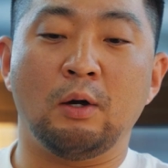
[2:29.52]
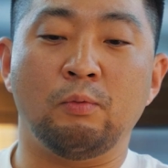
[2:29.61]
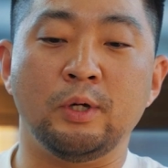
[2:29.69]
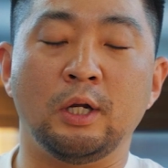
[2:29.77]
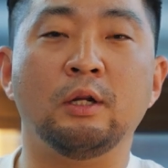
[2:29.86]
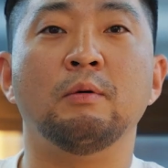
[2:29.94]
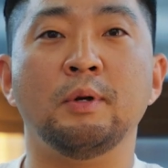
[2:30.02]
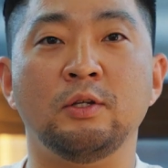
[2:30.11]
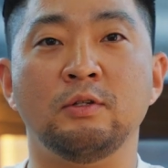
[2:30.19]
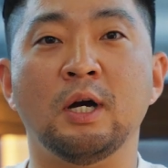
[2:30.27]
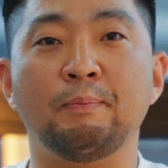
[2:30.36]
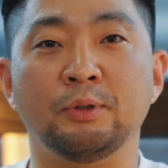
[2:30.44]
we had an
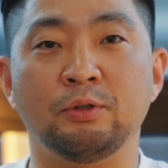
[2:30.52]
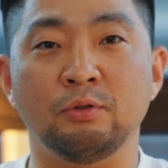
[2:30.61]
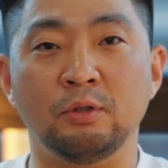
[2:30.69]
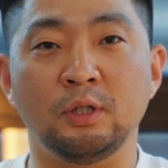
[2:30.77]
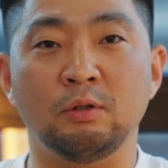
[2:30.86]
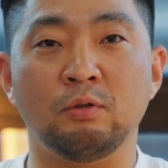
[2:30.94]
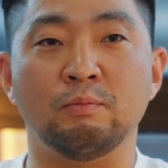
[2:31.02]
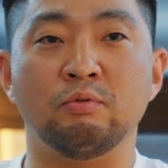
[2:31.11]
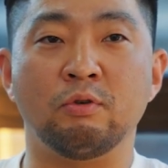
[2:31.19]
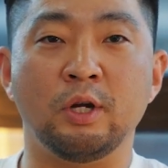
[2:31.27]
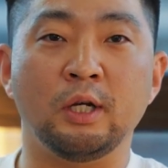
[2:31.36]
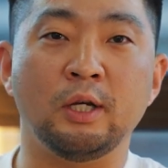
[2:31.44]
amazing opportunity to
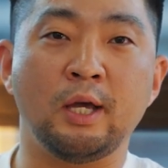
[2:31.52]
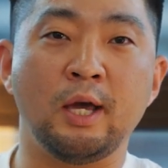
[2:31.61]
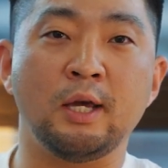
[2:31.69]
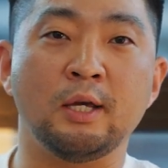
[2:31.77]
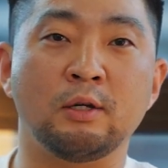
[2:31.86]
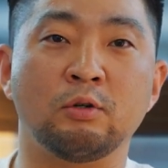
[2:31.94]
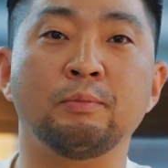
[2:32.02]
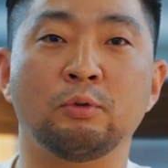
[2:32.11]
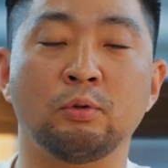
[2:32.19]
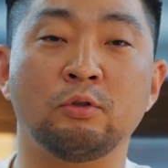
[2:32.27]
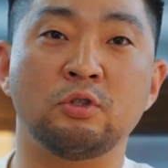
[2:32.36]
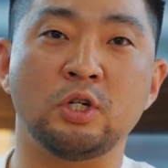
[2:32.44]
bring a
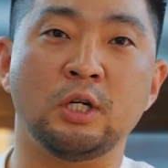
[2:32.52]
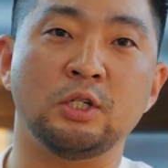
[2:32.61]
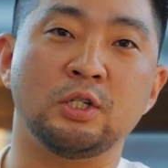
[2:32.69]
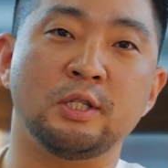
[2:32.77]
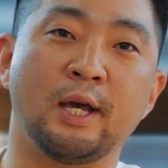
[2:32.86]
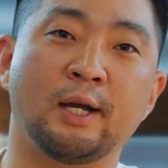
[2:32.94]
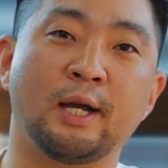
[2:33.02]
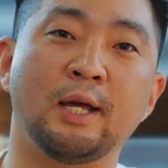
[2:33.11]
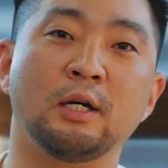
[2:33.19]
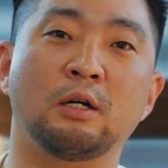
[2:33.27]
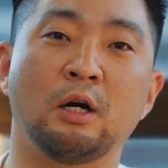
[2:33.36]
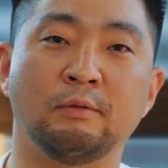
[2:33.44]
crypto exchange that
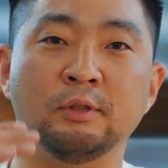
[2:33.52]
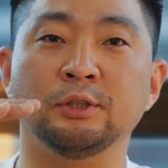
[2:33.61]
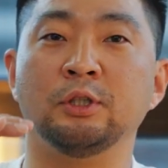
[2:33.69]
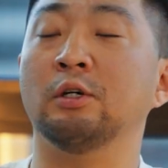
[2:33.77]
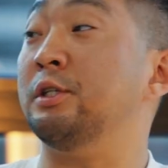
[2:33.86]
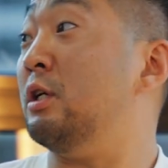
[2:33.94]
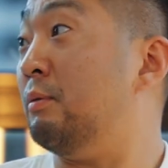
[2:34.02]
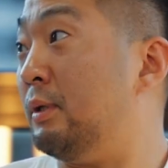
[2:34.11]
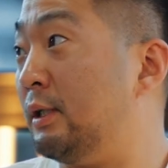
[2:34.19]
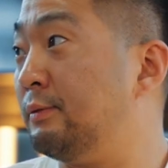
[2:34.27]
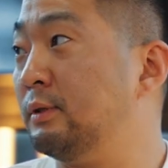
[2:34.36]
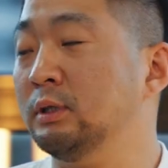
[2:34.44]
kind of covers all the
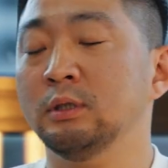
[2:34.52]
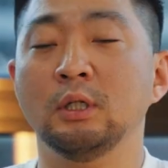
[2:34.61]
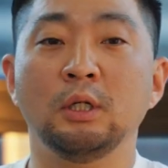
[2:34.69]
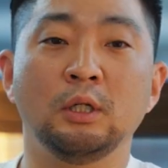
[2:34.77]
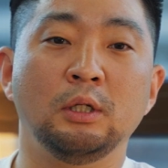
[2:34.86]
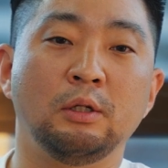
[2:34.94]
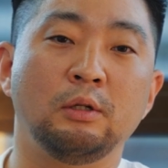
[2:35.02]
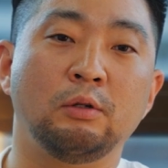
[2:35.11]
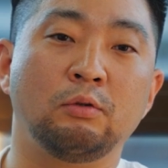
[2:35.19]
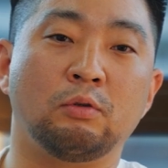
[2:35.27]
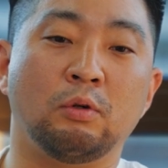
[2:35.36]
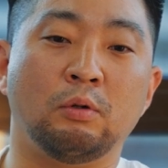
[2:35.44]
above.
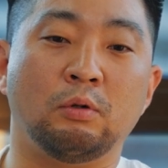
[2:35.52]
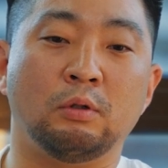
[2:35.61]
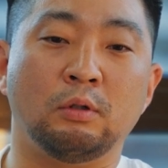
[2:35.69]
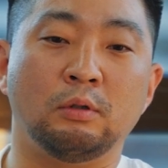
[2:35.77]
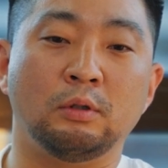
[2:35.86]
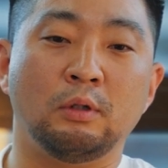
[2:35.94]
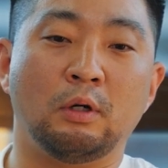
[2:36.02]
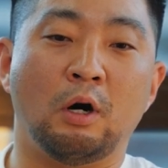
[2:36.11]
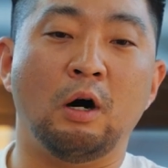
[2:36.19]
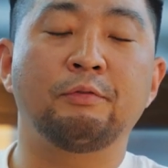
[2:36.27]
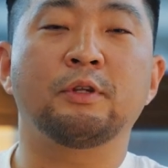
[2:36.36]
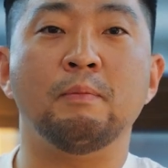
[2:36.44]
So
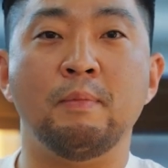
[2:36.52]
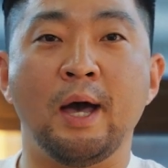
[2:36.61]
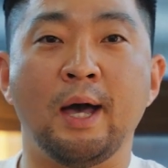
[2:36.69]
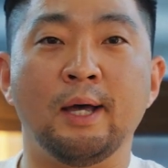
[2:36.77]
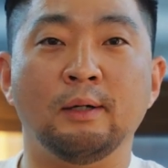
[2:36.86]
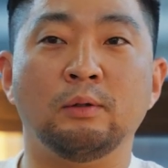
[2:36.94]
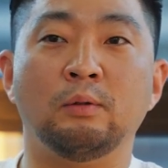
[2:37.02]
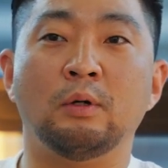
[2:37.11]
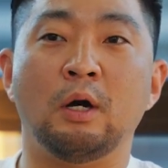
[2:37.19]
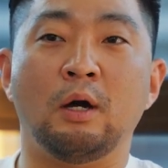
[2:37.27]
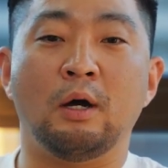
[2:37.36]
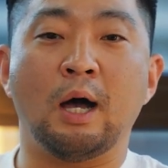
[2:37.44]
off the bat,
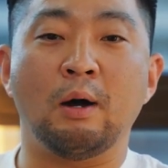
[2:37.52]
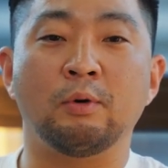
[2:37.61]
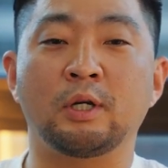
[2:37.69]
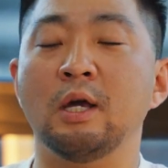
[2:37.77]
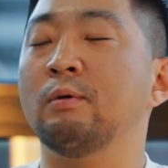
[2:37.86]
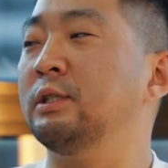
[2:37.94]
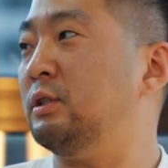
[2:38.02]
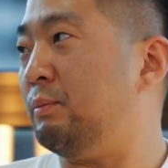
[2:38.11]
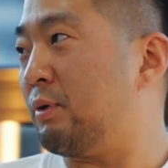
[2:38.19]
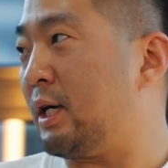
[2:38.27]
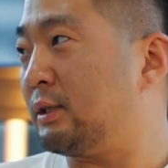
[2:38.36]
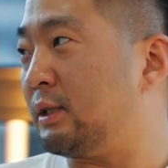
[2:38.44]
our KYC
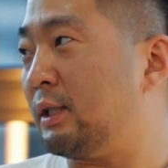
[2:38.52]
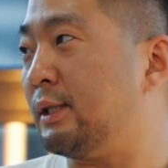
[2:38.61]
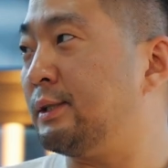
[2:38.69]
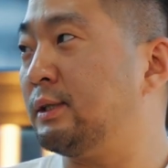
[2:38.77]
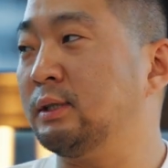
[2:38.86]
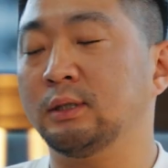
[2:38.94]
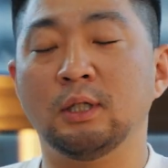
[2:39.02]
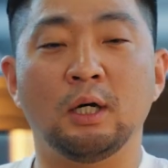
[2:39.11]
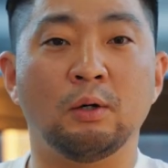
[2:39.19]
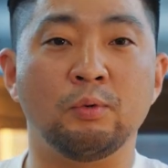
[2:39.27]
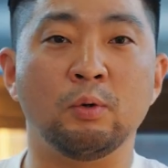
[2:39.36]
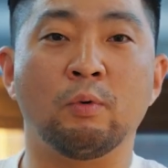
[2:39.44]
process,
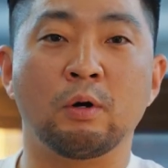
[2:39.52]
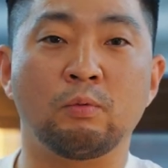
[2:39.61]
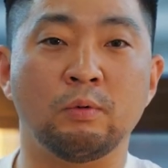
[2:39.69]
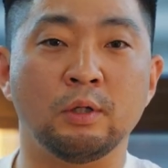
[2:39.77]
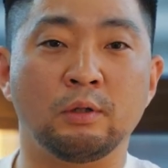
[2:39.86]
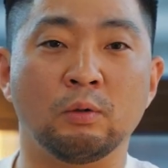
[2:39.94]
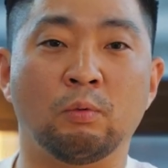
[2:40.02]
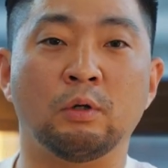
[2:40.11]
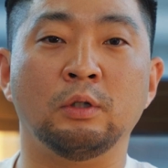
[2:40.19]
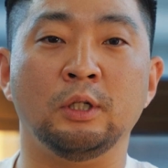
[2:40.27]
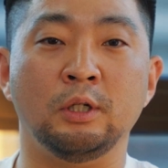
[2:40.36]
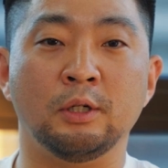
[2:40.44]
we work with the
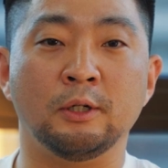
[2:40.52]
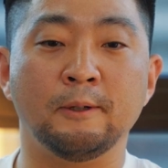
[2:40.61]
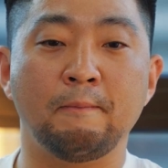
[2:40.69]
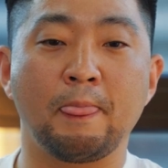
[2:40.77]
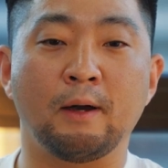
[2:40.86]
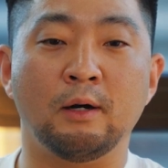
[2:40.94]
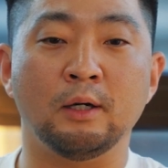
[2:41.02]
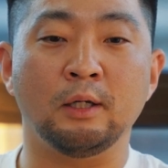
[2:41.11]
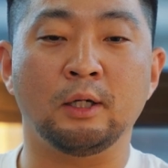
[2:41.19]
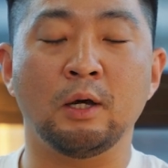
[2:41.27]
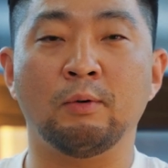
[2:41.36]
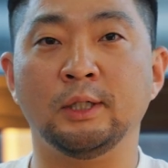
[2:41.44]
world leader
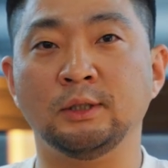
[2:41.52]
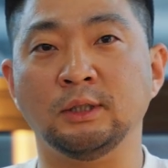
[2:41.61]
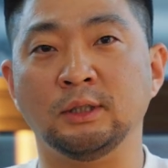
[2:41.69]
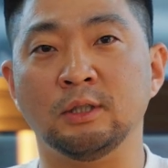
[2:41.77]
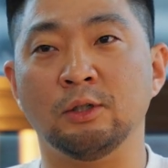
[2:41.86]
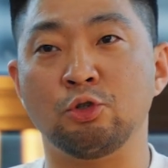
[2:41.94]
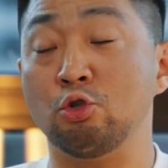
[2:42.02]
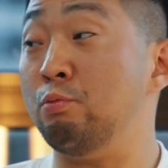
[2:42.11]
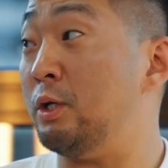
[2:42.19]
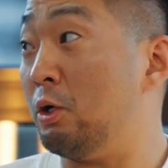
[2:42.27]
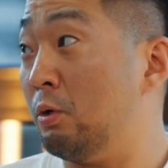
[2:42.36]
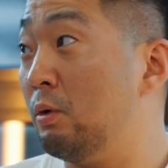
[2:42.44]
in KYC called
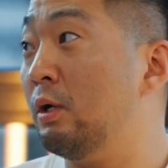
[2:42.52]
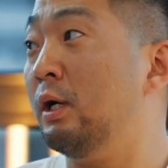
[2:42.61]
Jumio.